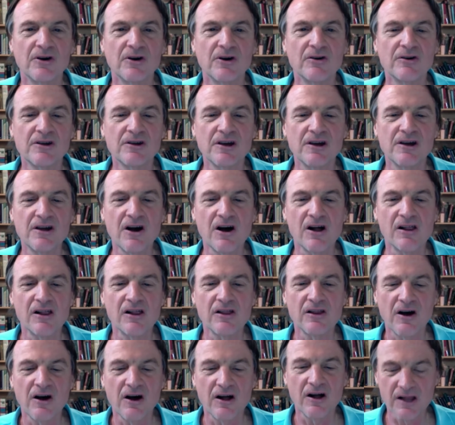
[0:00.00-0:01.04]
Okay, I'll,
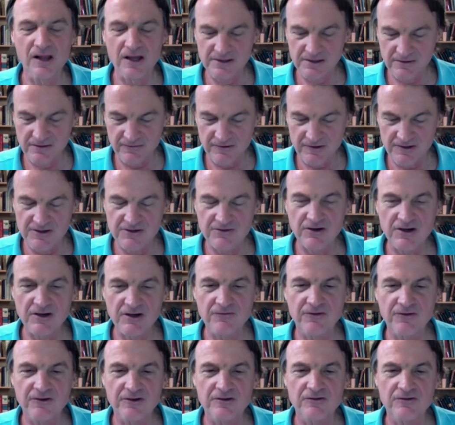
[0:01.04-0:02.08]
I'll ask a very
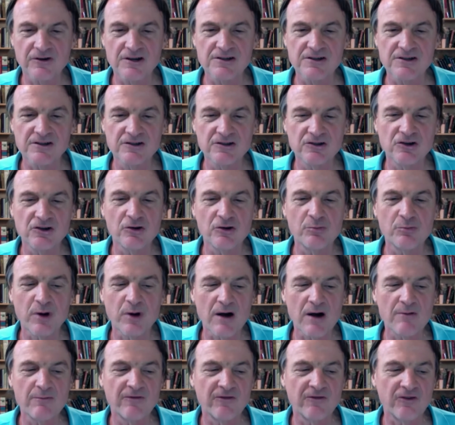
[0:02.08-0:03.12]
straightforward question. You know
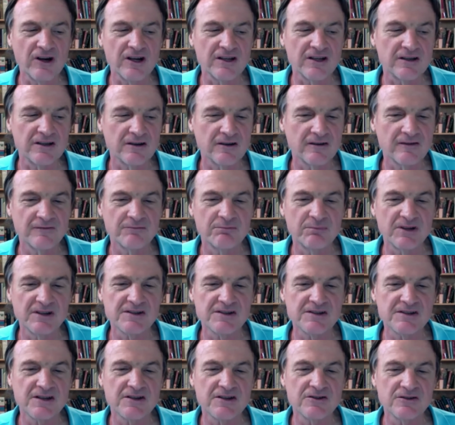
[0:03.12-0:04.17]
Bob Voigt of Penn
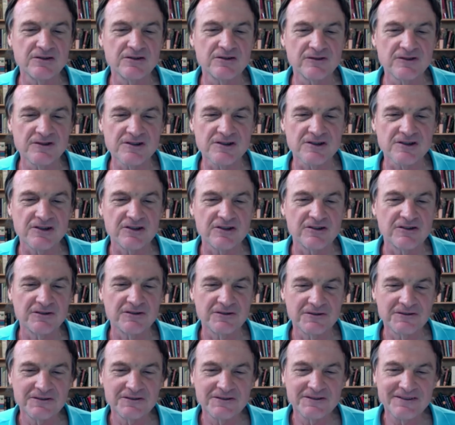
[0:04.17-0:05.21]
State University
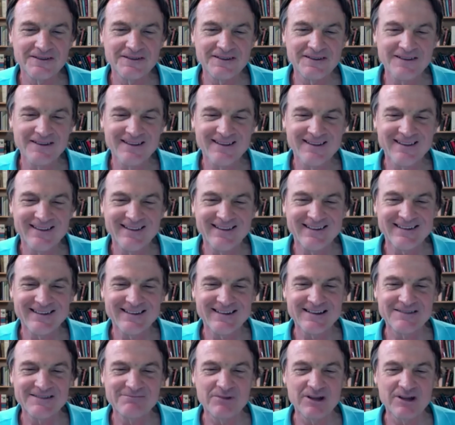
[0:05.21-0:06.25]

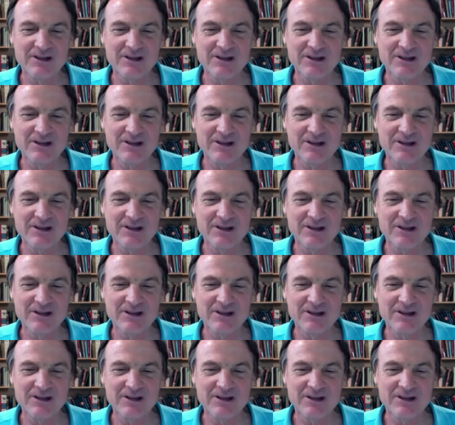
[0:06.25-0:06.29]
in